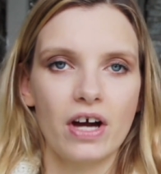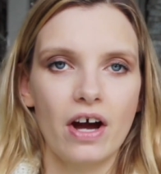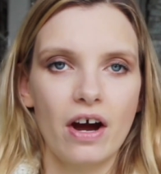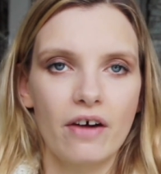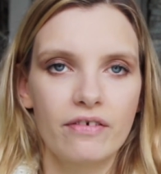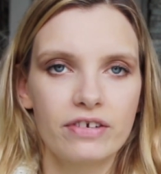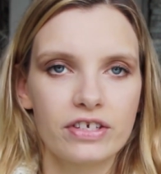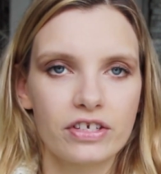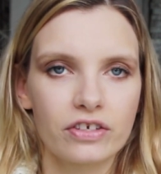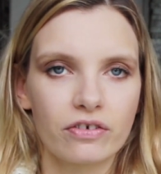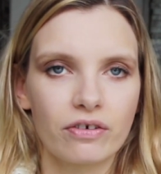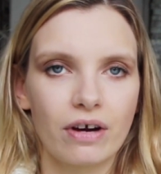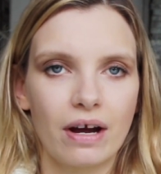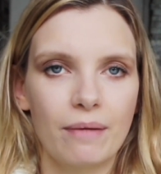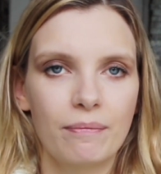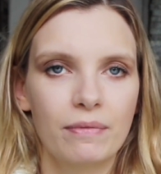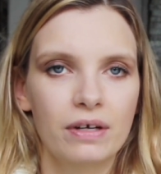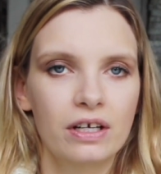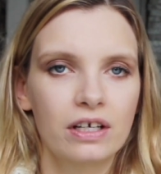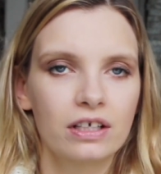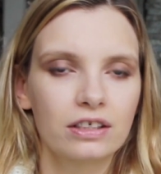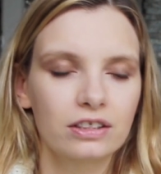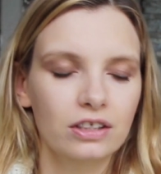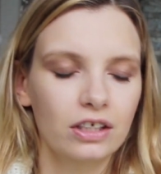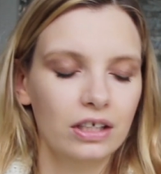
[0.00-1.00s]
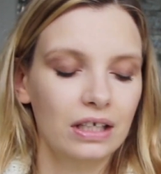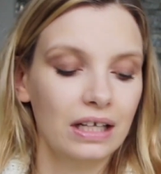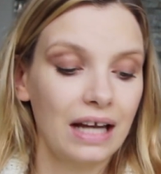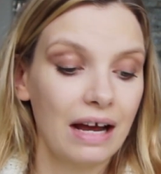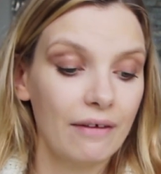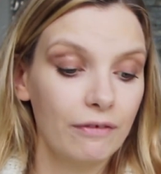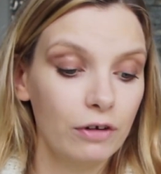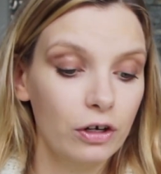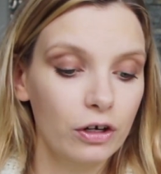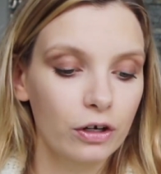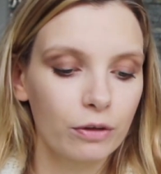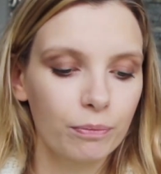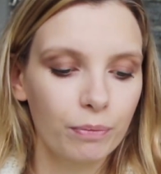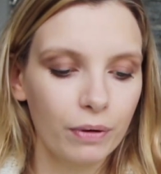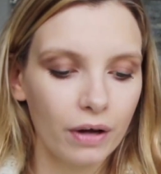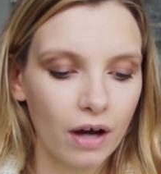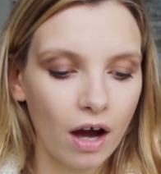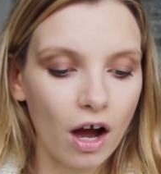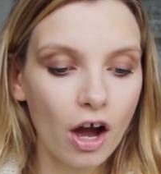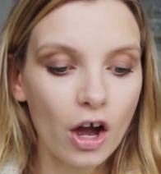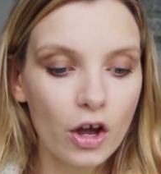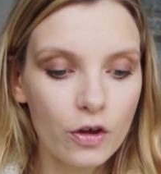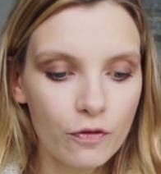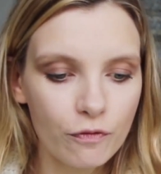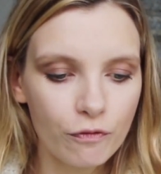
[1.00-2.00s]
to her Instagram so you can have a look. But
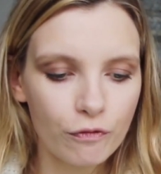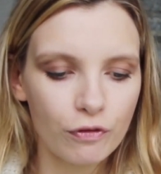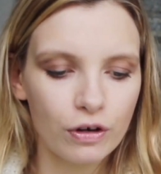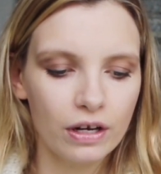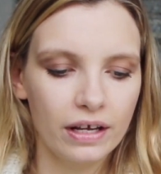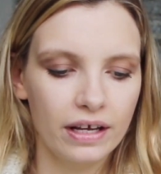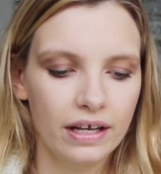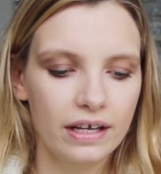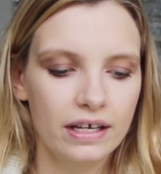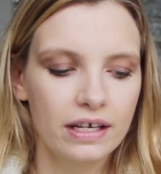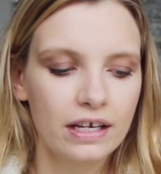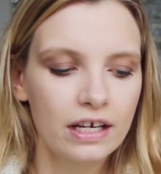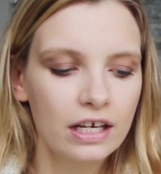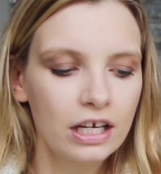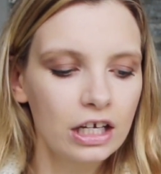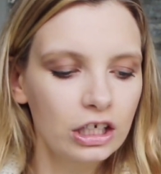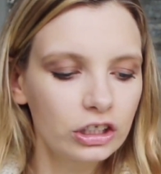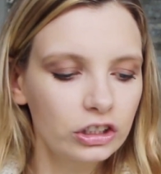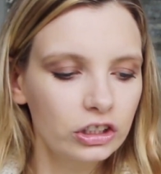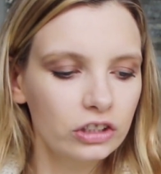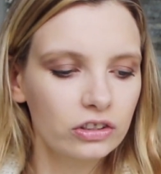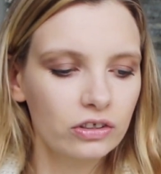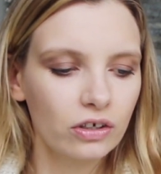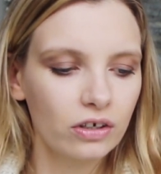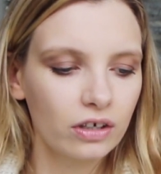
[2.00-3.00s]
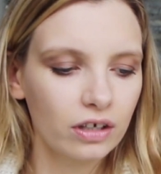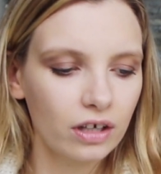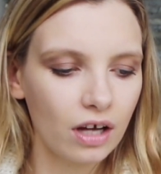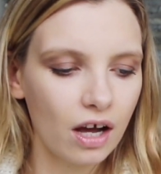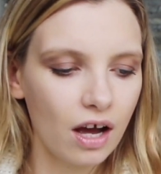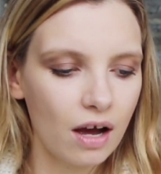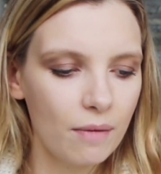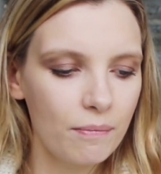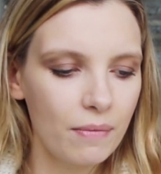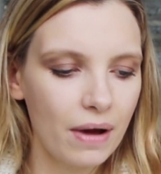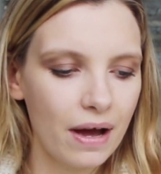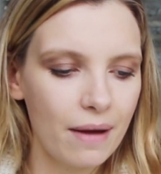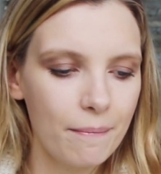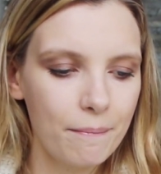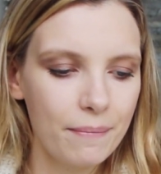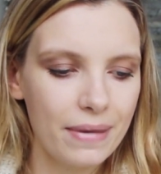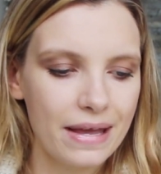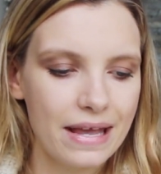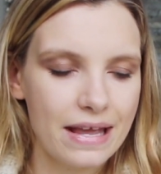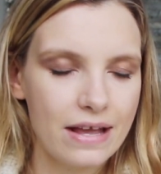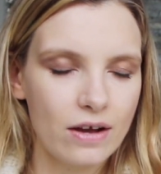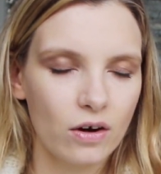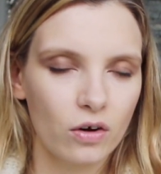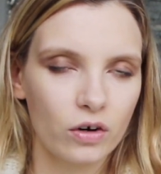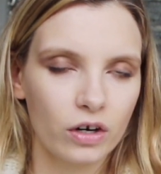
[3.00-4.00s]
hopefully she's going to come and
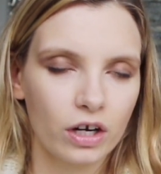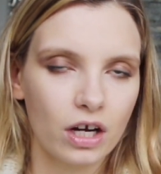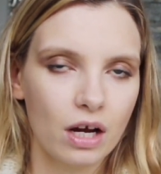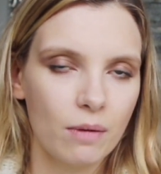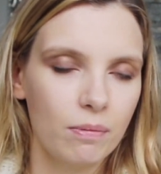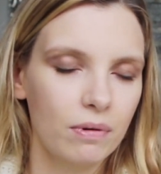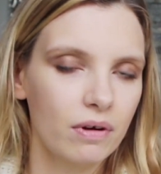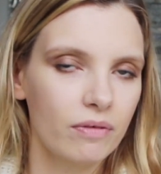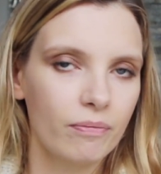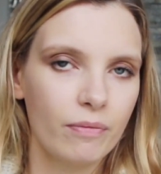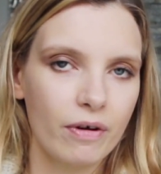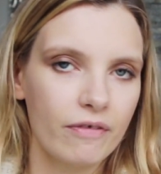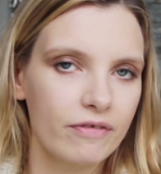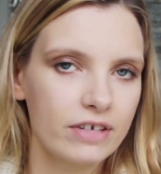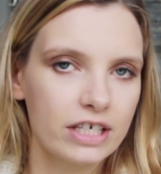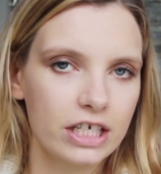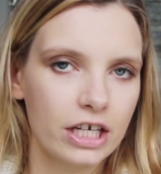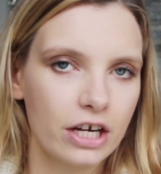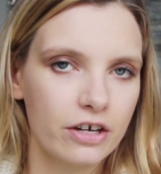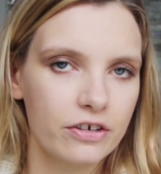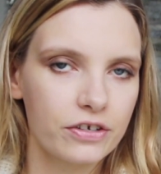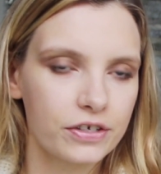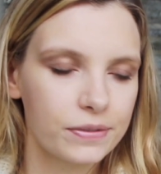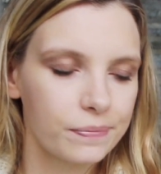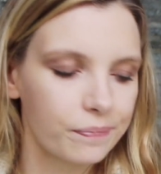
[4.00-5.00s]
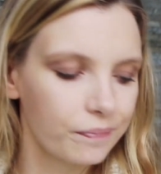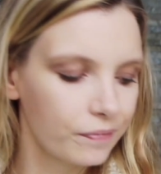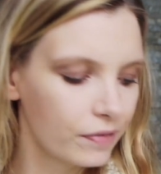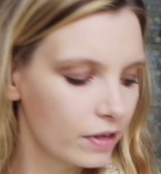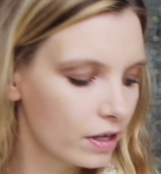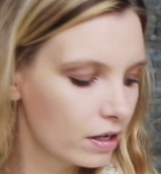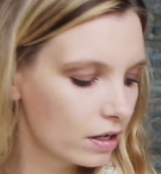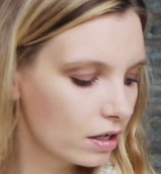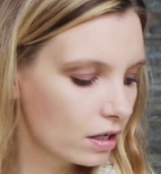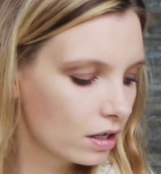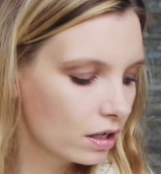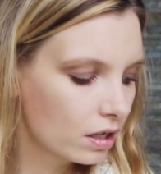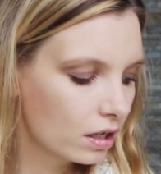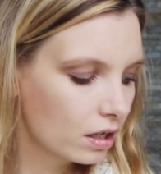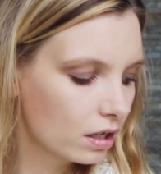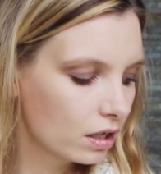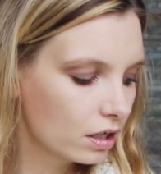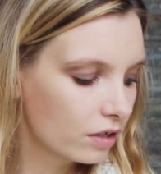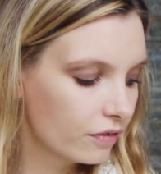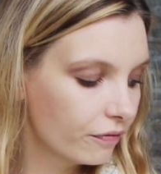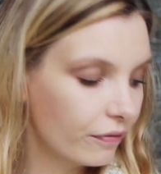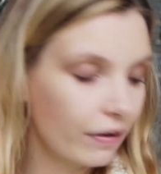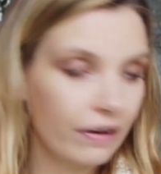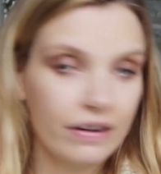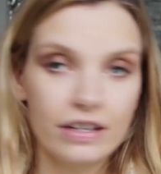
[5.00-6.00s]
be on a couple of my videos
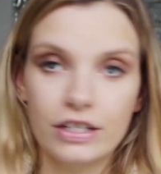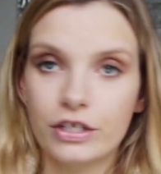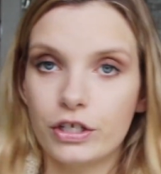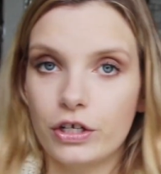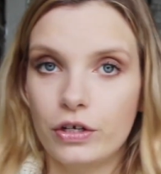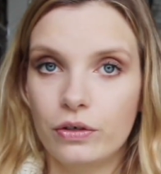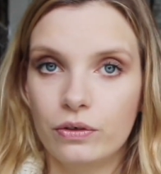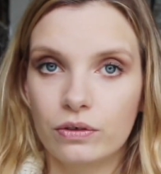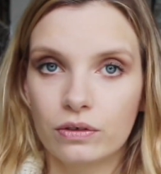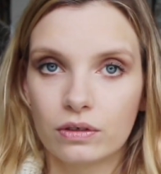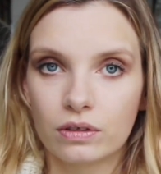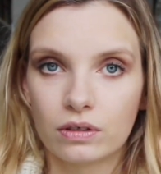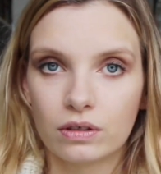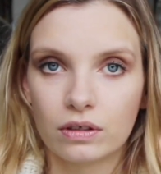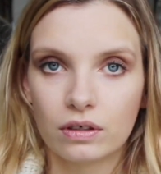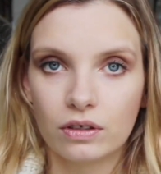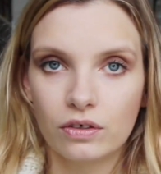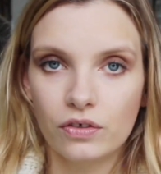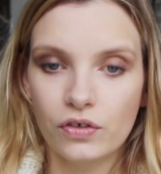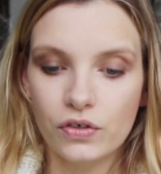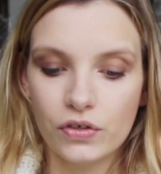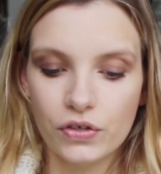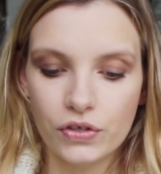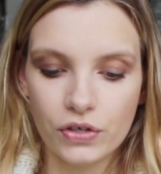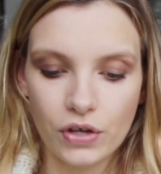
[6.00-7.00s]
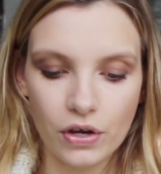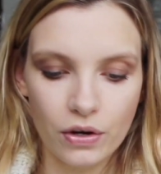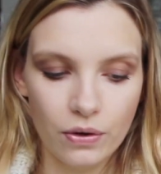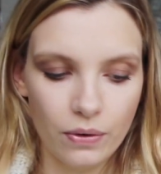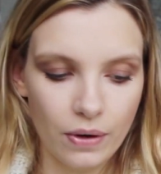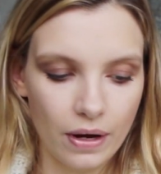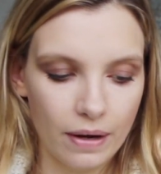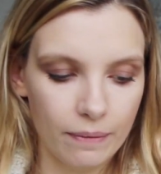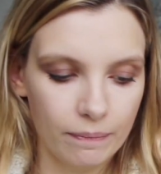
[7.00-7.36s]
very soon. So